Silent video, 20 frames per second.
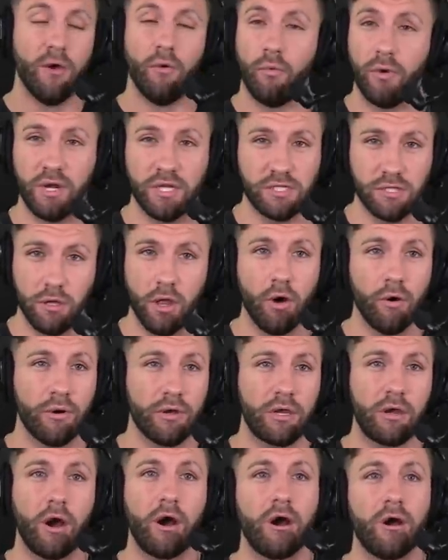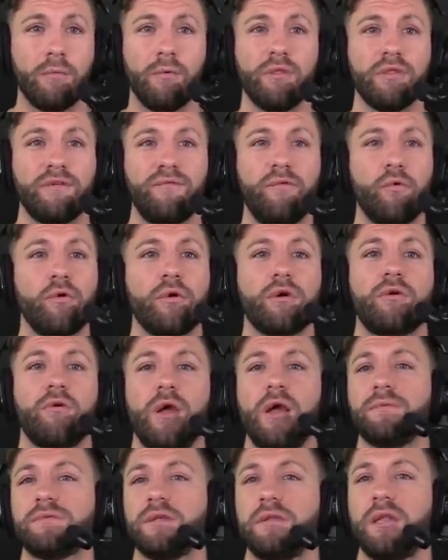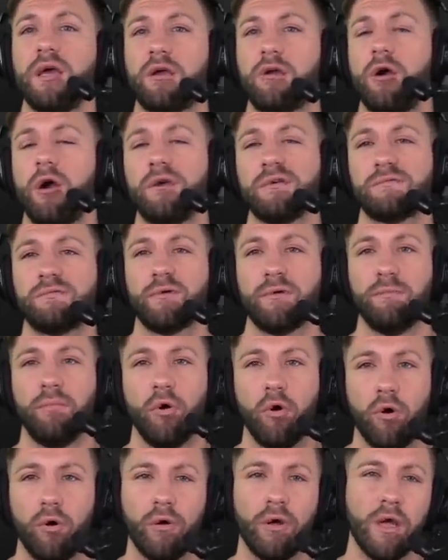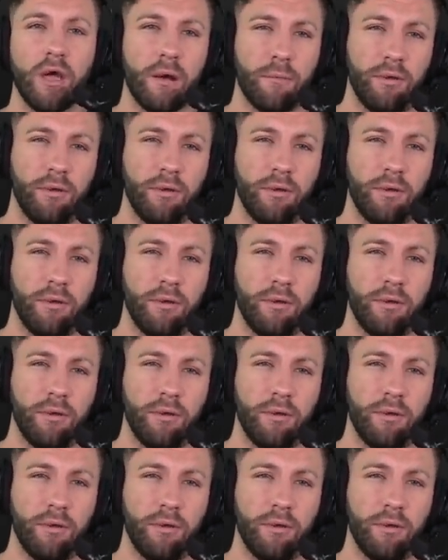when it's low in carb, only four grams of net carbs per bowl.